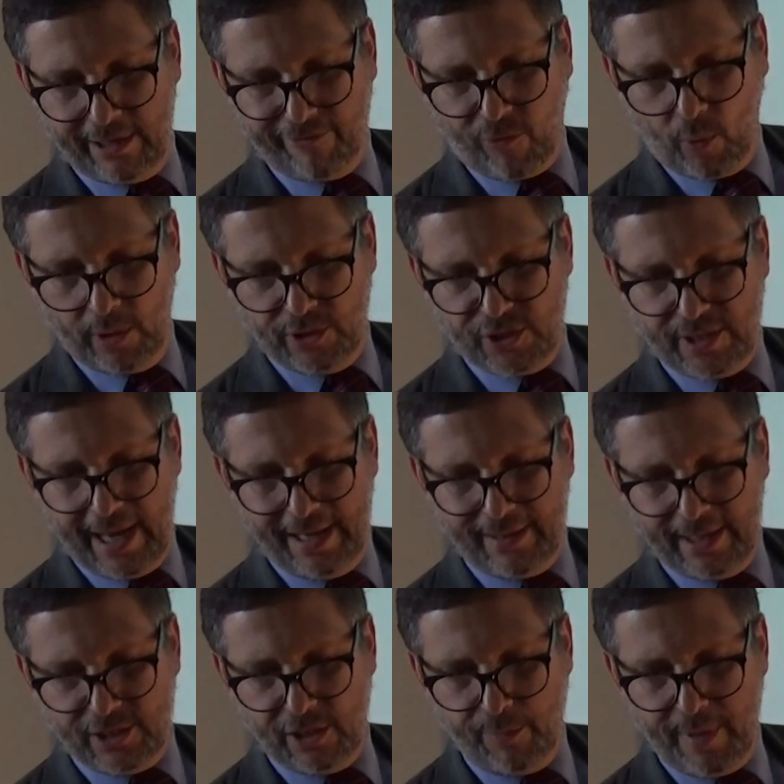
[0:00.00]
or foreign state,
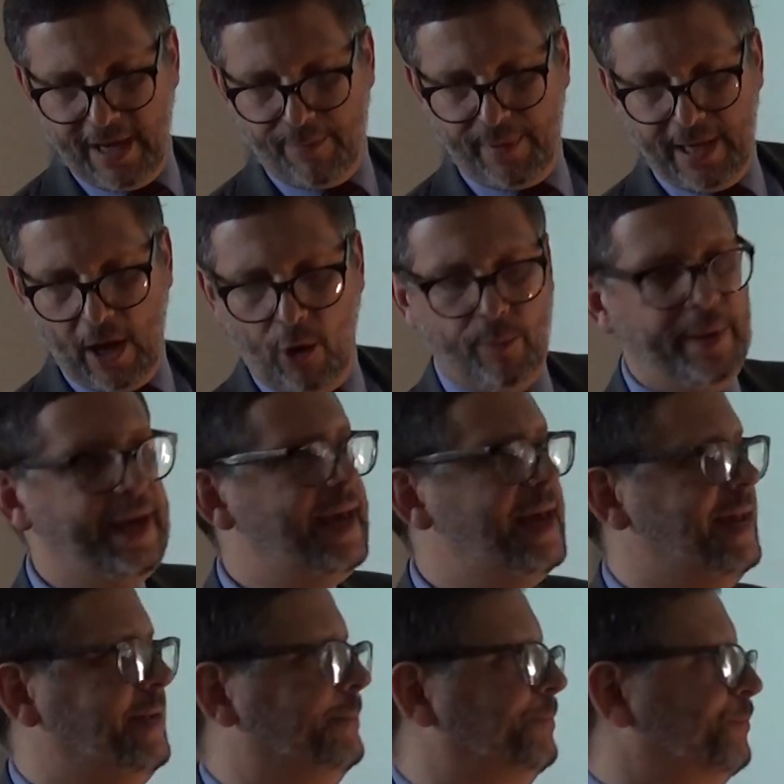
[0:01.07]
that's the
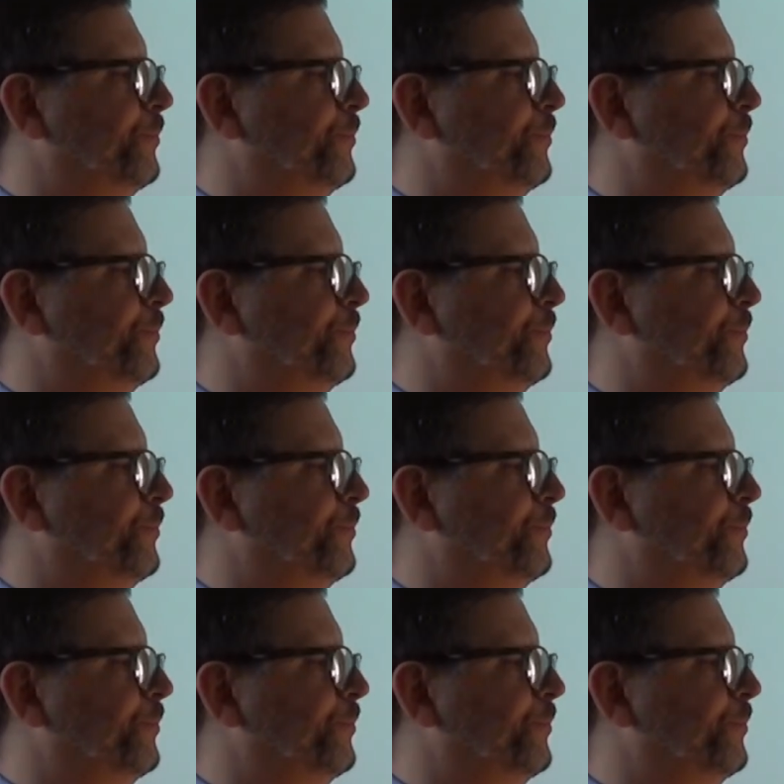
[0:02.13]
PPOB.